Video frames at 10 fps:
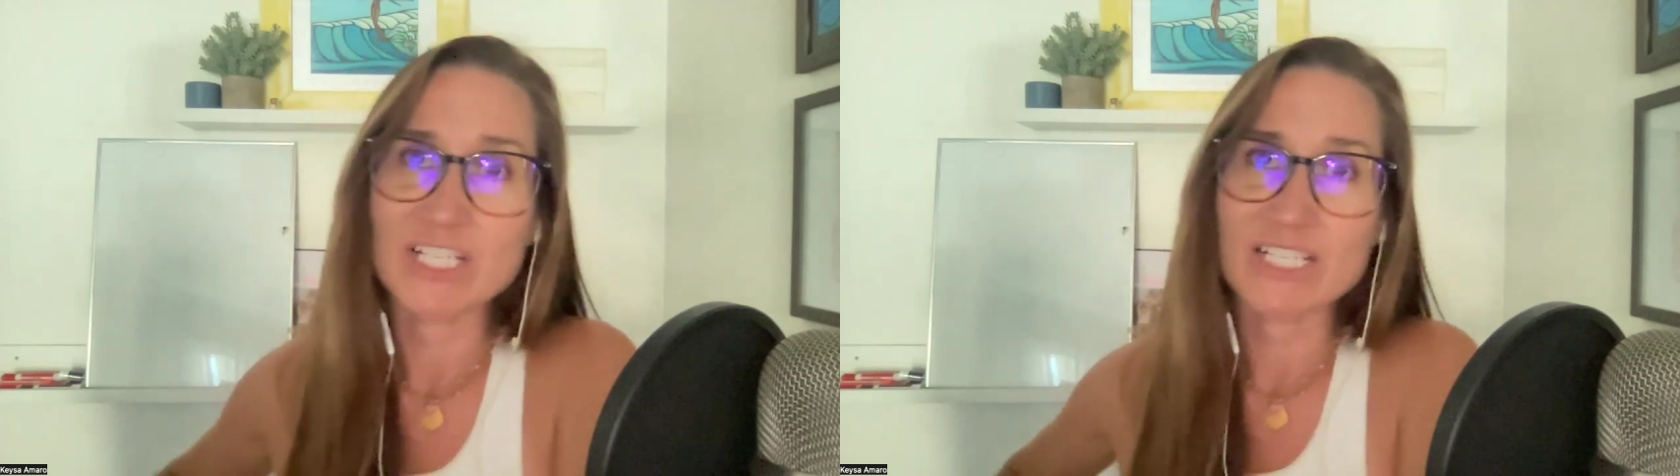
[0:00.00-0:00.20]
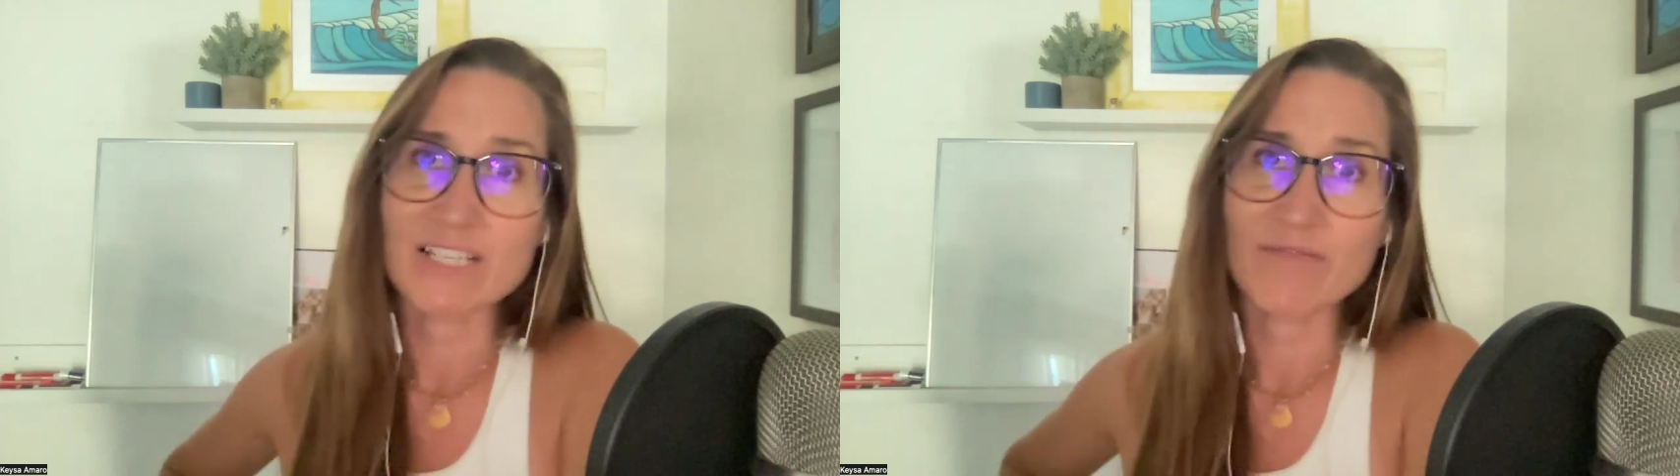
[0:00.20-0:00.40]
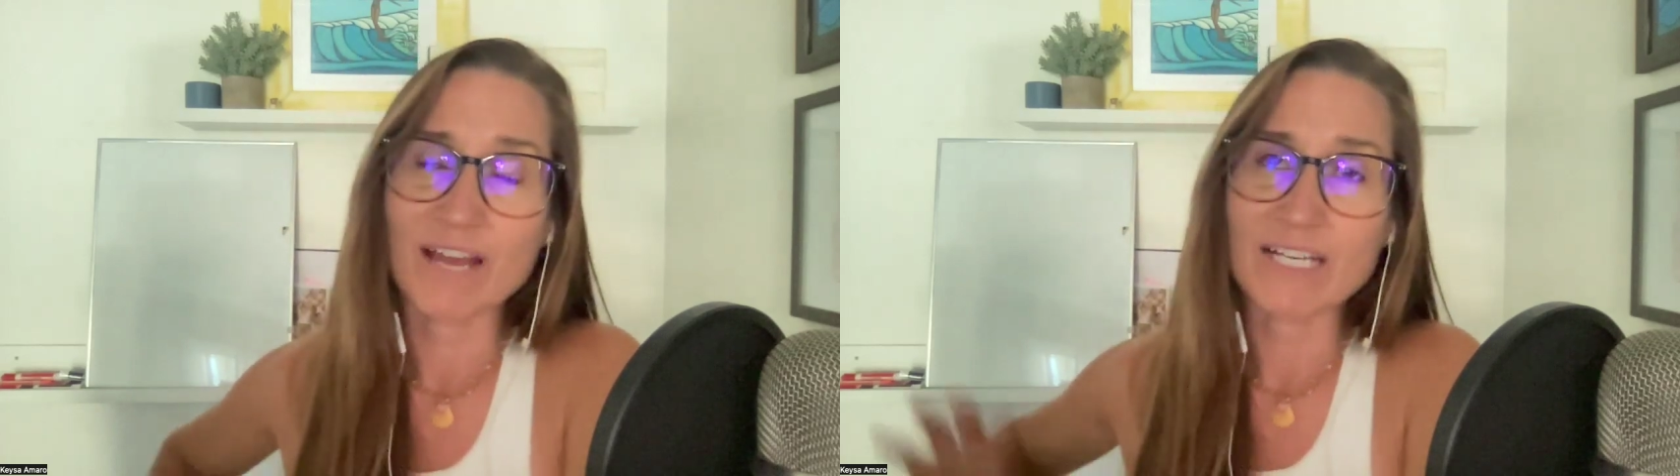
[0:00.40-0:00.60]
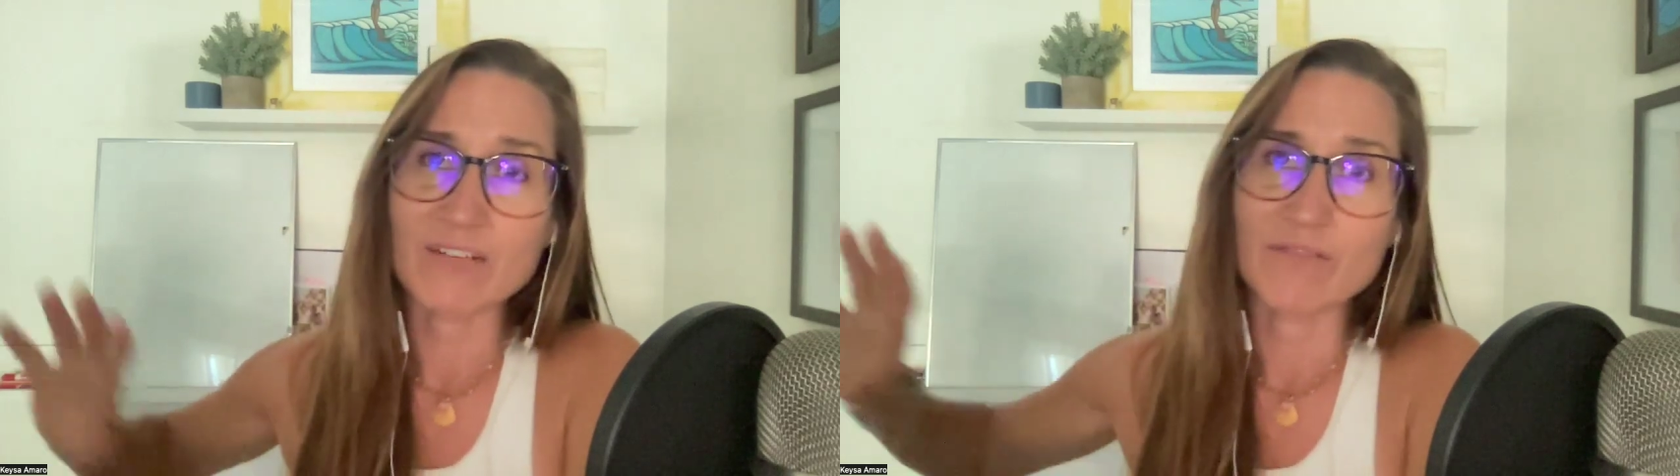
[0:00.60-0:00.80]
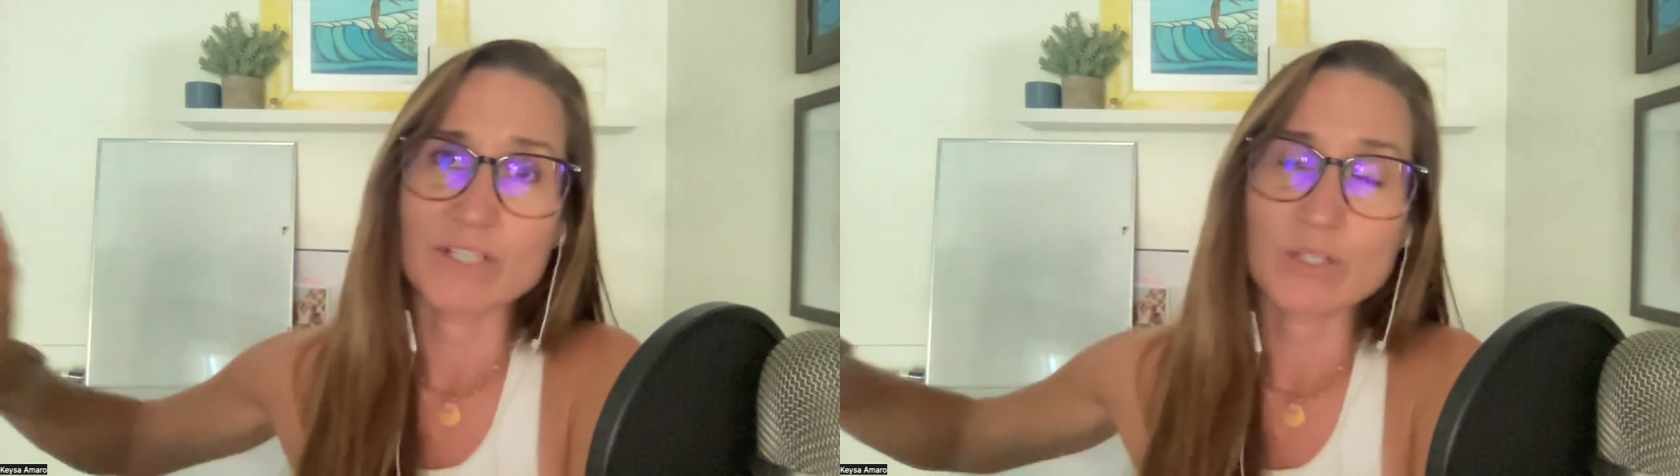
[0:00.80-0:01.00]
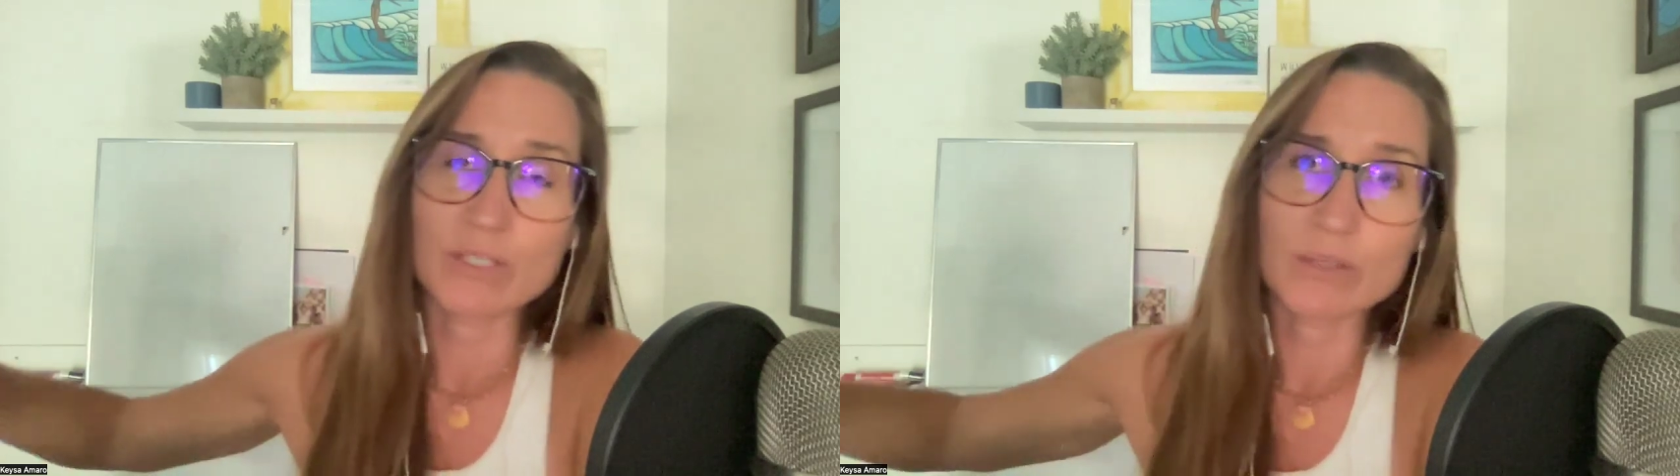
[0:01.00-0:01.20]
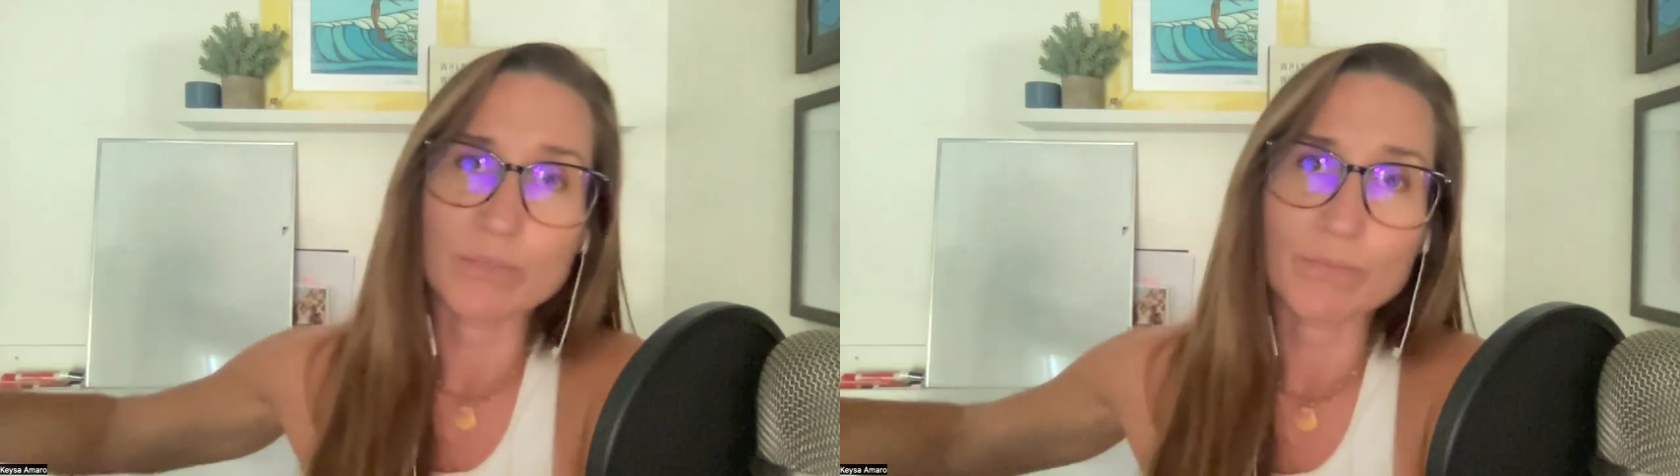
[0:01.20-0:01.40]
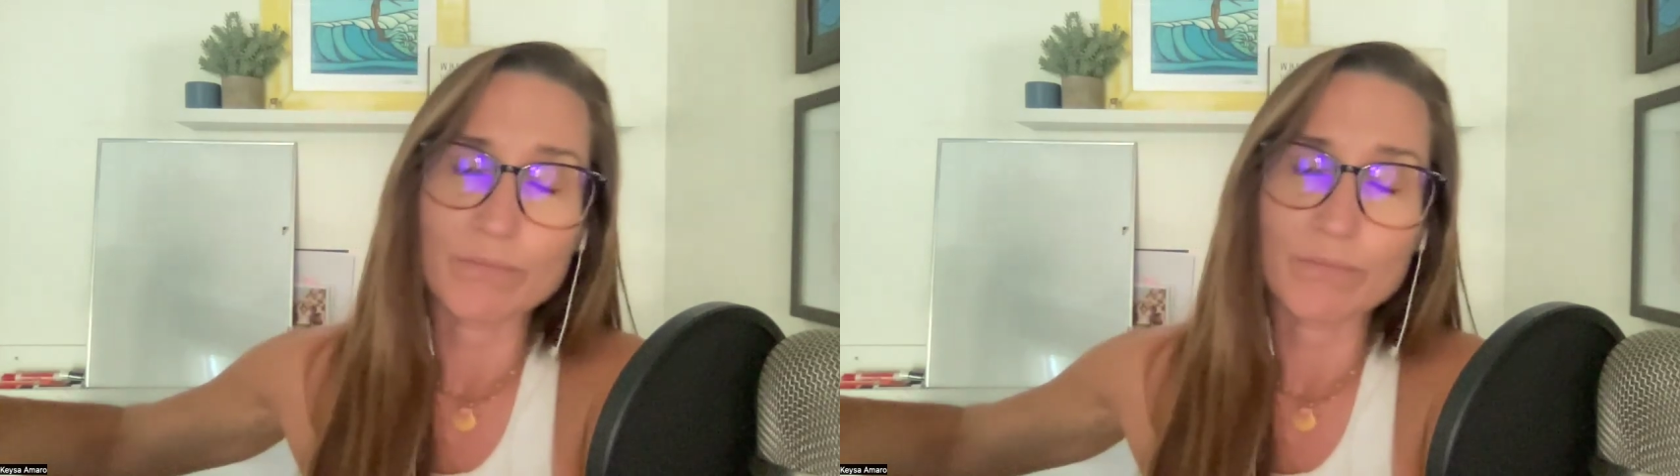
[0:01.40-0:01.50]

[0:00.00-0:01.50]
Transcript: Just the fact if there's, there's,